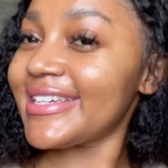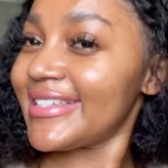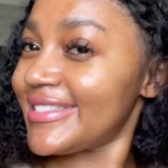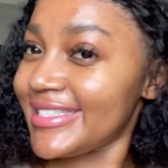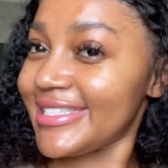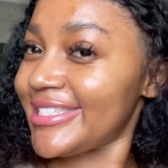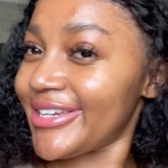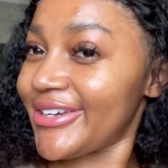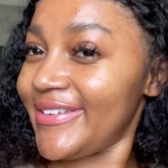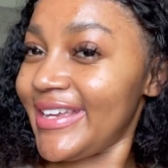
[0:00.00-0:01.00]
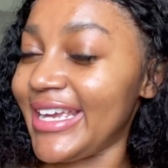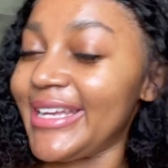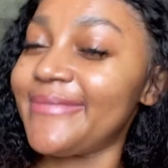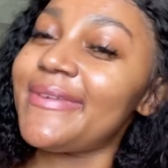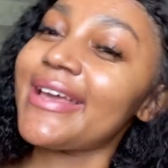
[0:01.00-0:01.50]
consistent
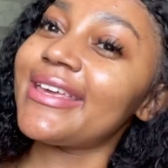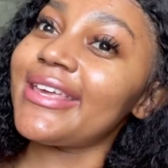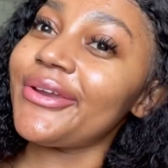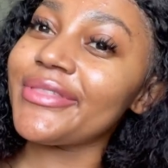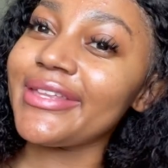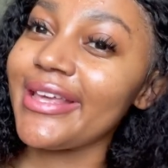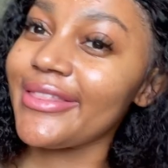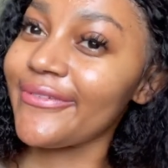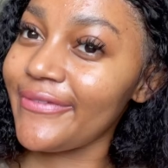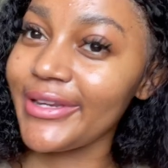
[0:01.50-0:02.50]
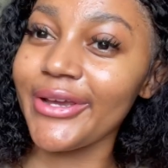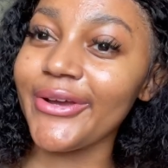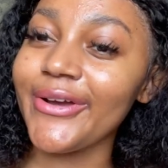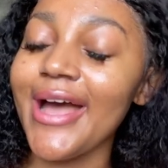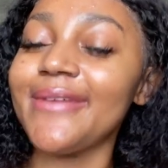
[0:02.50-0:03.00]
queen back again with another
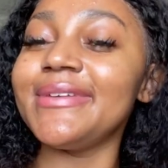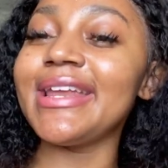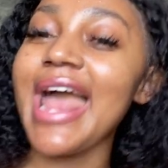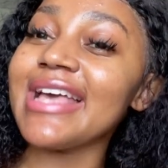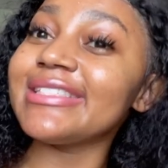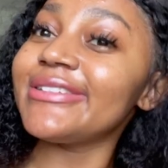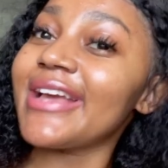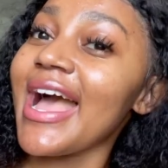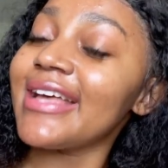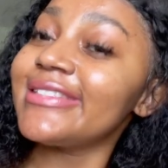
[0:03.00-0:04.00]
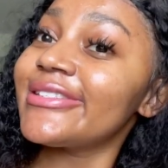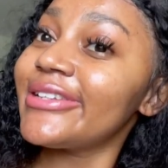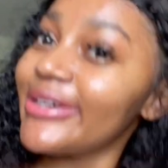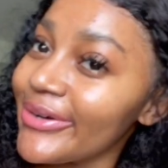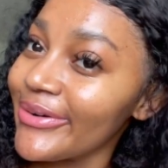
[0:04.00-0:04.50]
video. I mean, as you guys
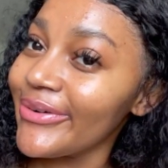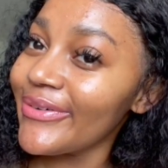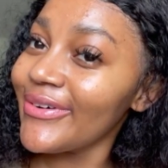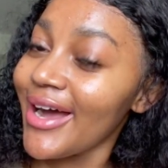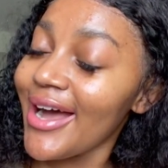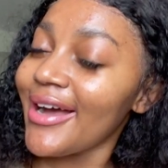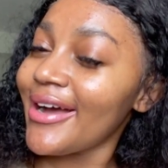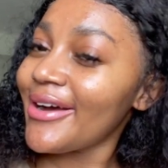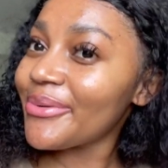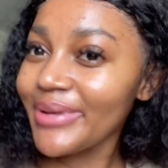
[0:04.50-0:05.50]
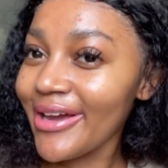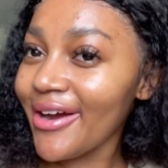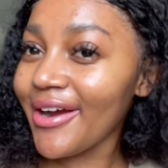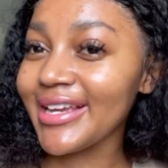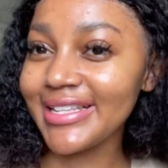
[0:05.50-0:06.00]
know, we
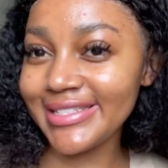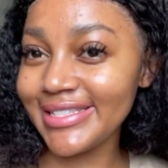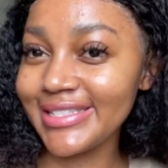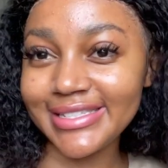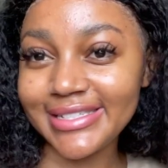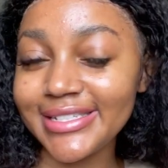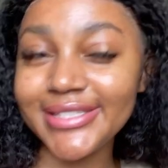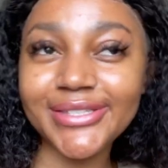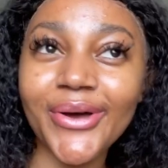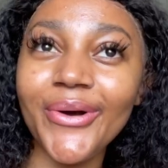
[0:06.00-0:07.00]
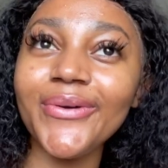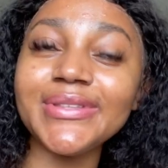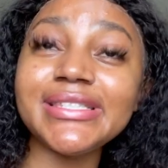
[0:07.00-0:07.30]
are consistent. So